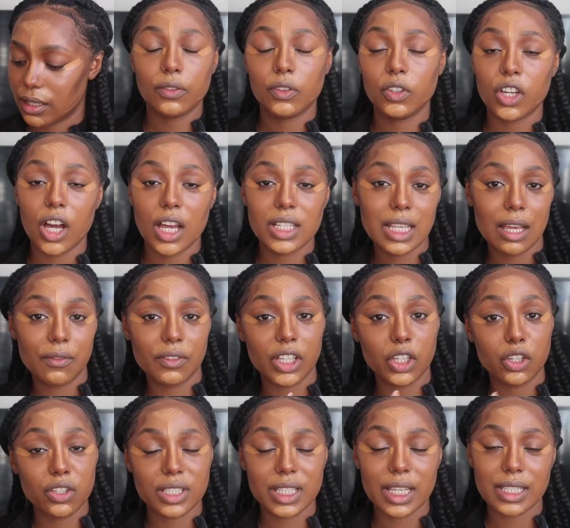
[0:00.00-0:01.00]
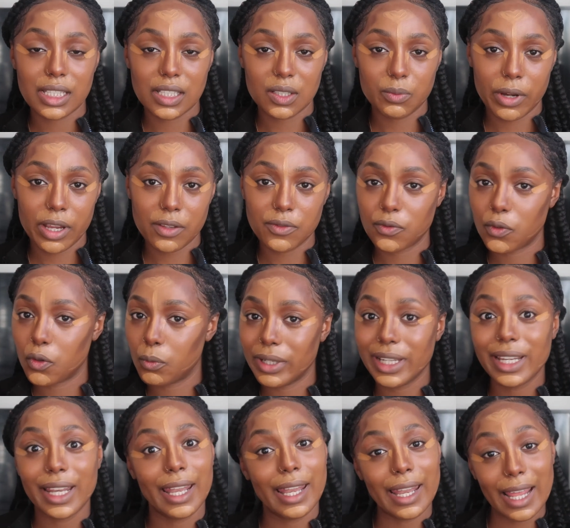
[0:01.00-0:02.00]
If you guys have any good setting sprays for
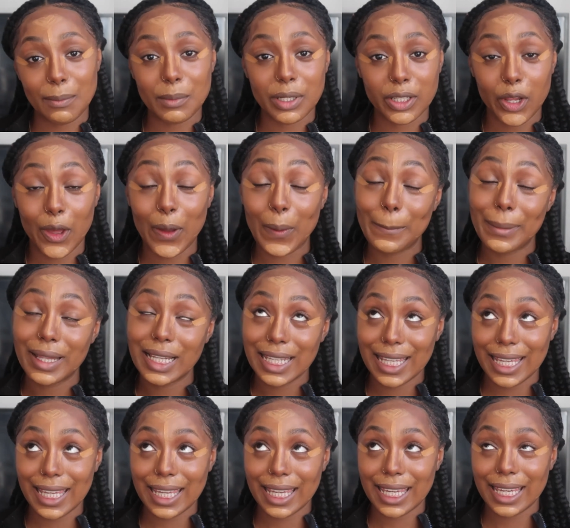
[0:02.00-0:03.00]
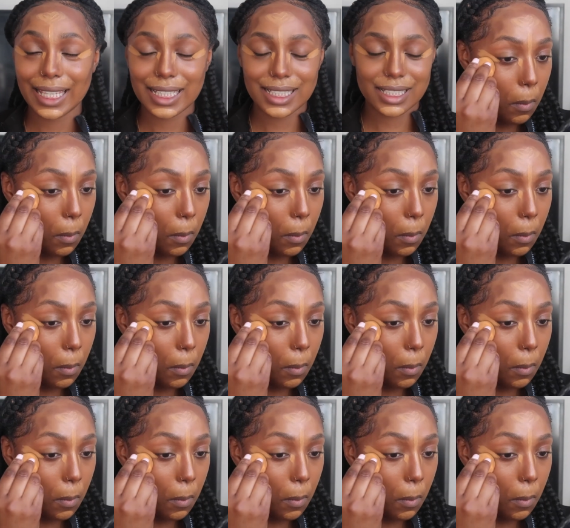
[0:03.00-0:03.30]
me, let me know, please.